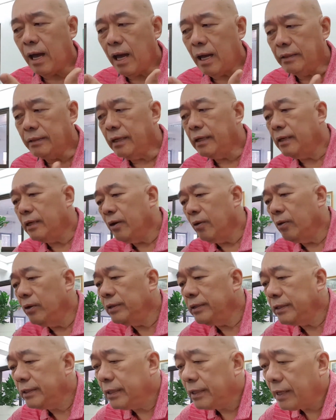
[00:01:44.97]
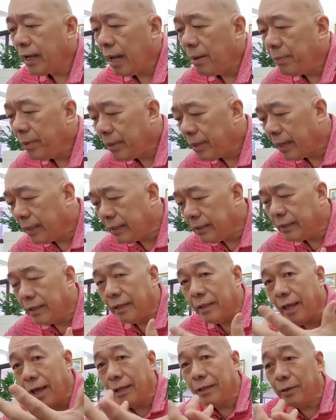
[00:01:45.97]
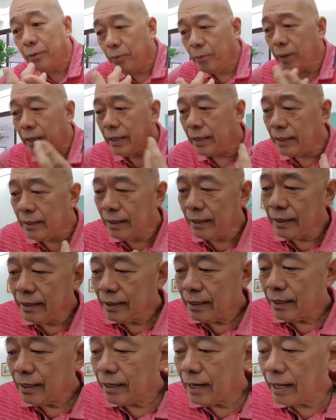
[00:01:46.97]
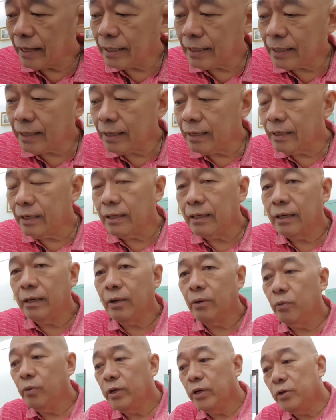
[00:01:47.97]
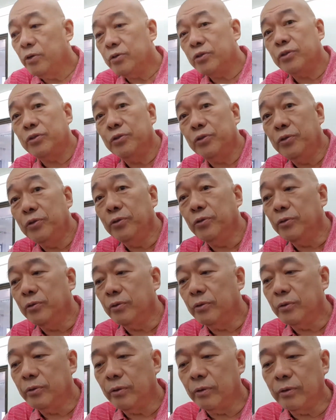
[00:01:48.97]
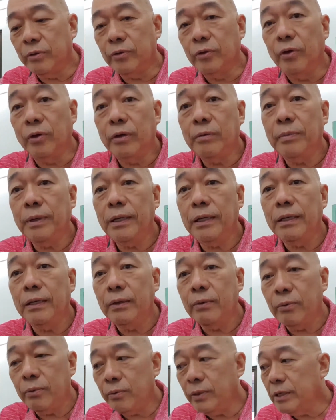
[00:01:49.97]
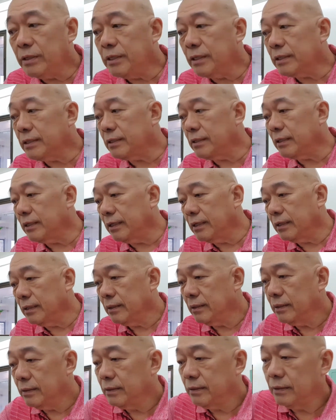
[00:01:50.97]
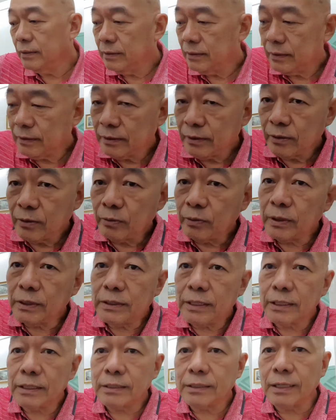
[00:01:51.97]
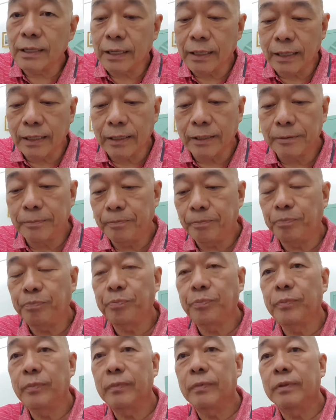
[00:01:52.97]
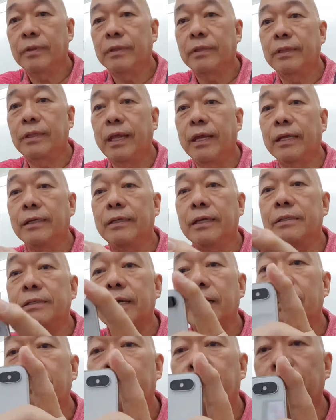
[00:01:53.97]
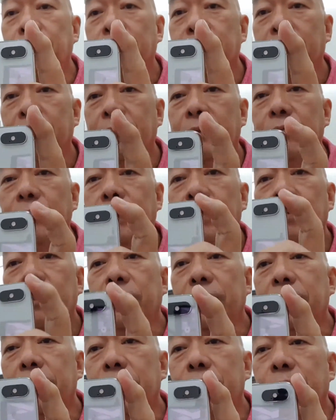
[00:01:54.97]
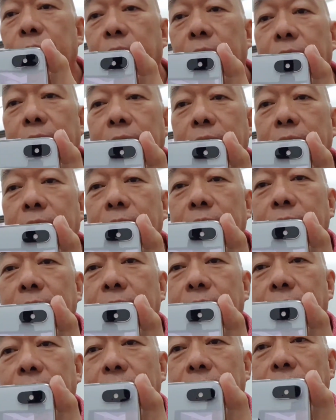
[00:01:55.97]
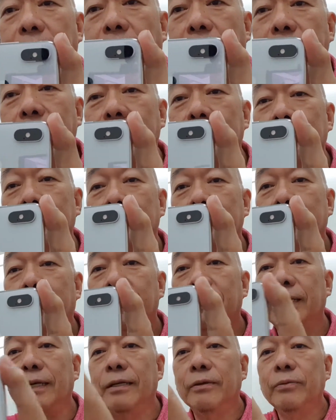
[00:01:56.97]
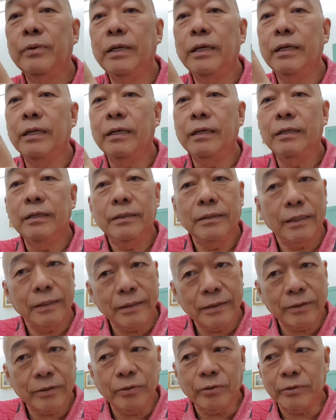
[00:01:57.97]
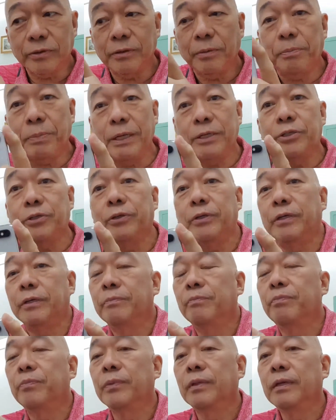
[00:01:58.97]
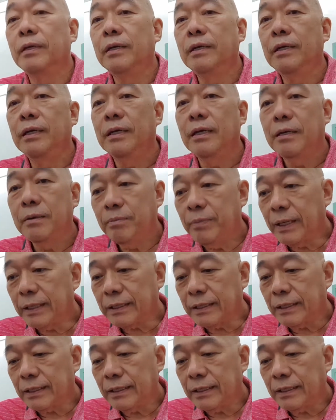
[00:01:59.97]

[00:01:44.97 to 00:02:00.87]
they're holding the camera in another way like we used to do. Normally we just take the cell phone and we do it this way, right? And then we just took the picture. But